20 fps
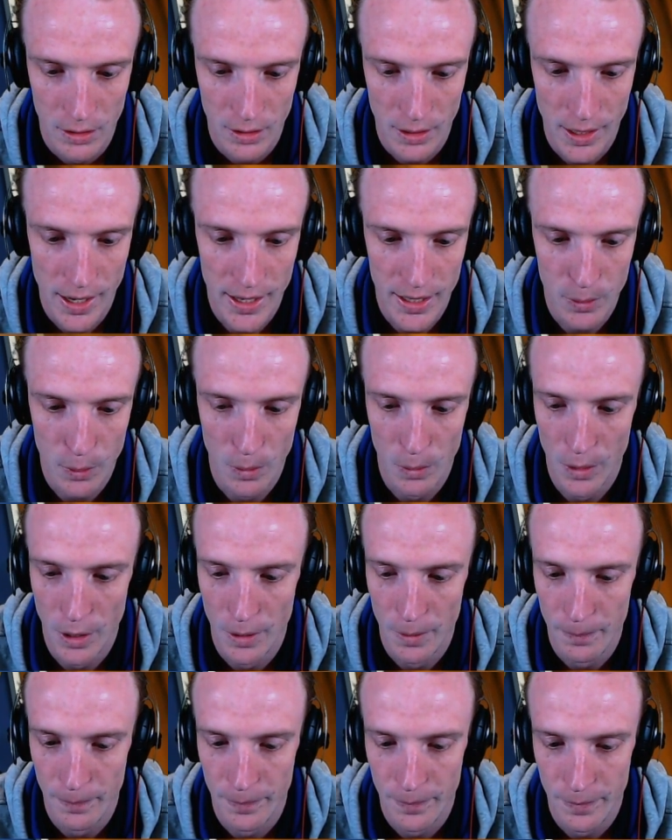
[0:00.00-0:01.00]
Yeah, that's what we'll
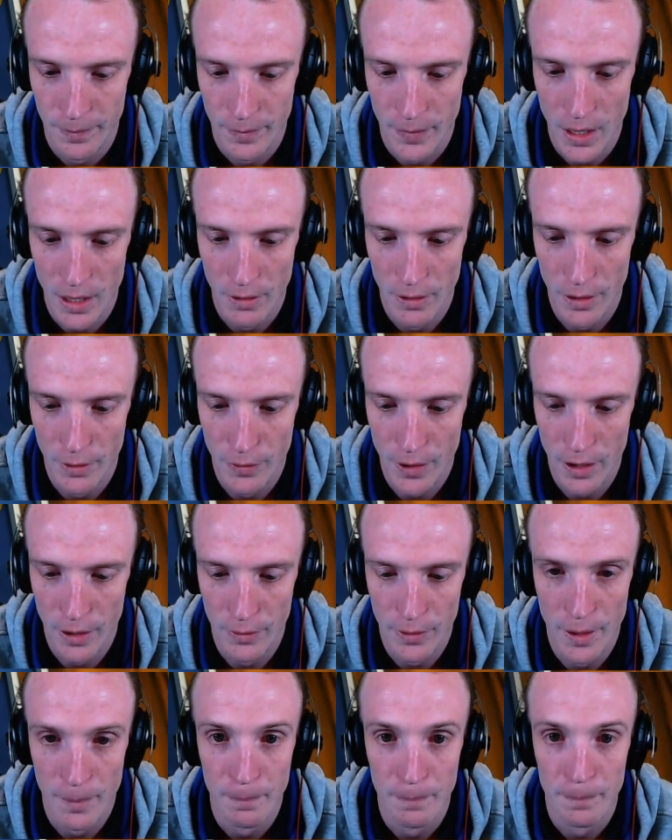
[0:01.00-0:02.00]
do. Get rid of the Fiery
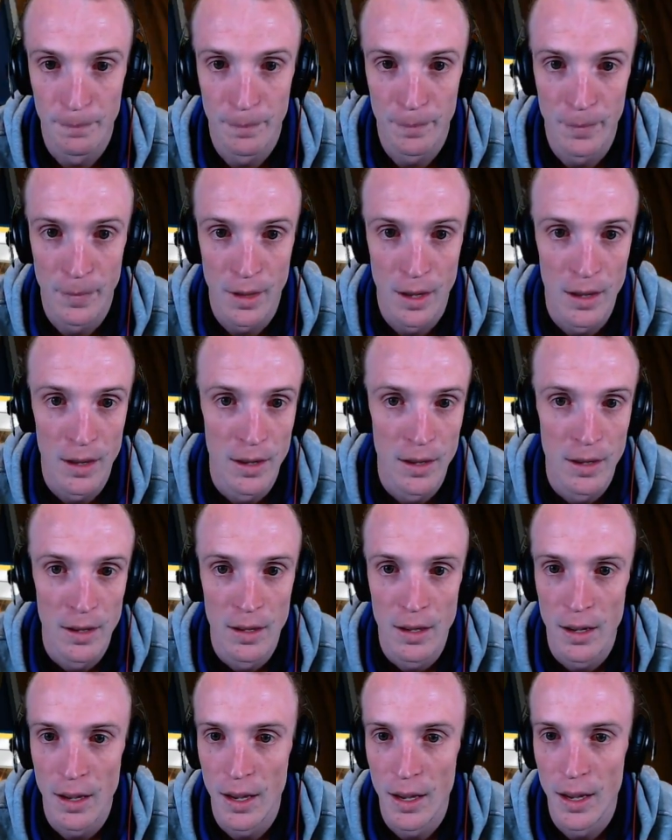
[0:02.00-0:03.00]
Flint.
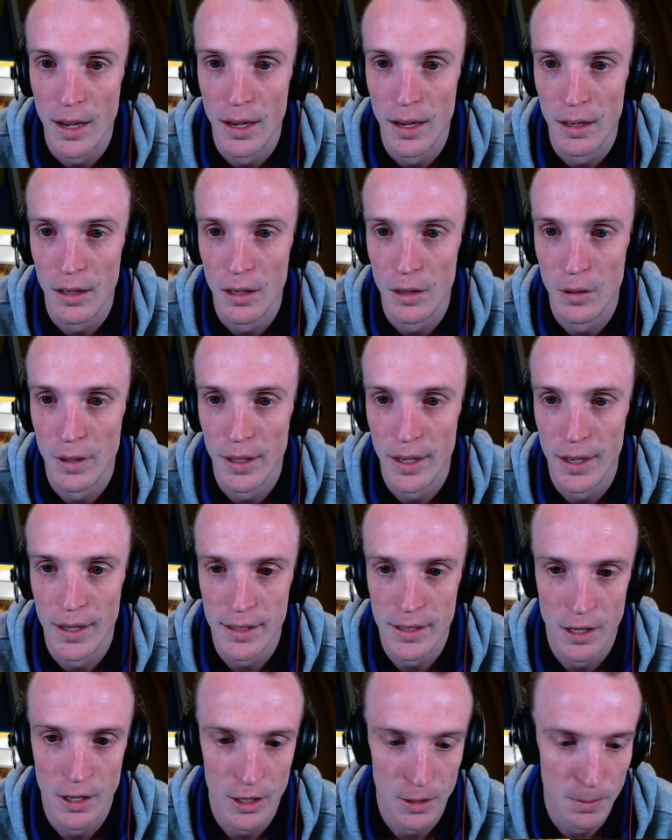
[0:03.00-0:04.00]
And go and get
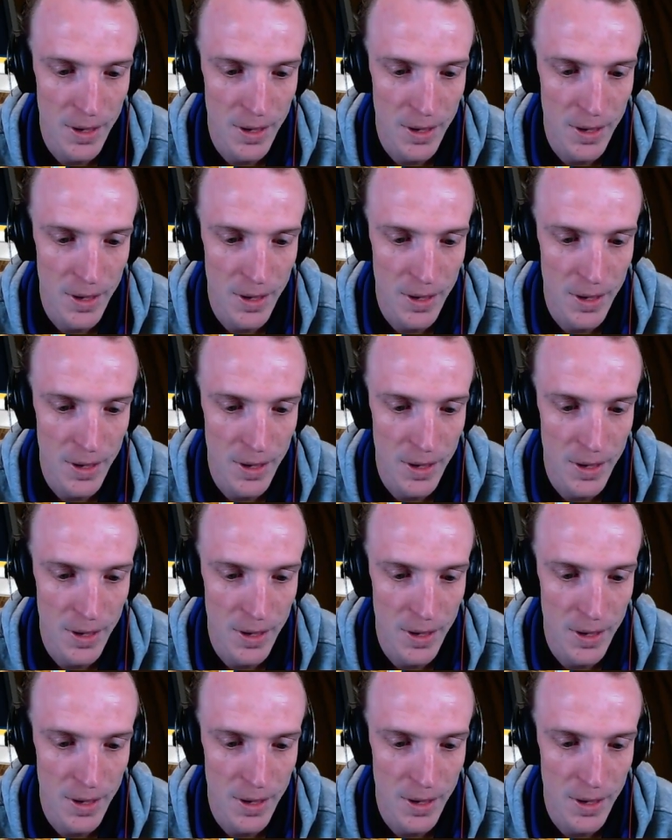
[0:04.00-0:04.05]
ourselves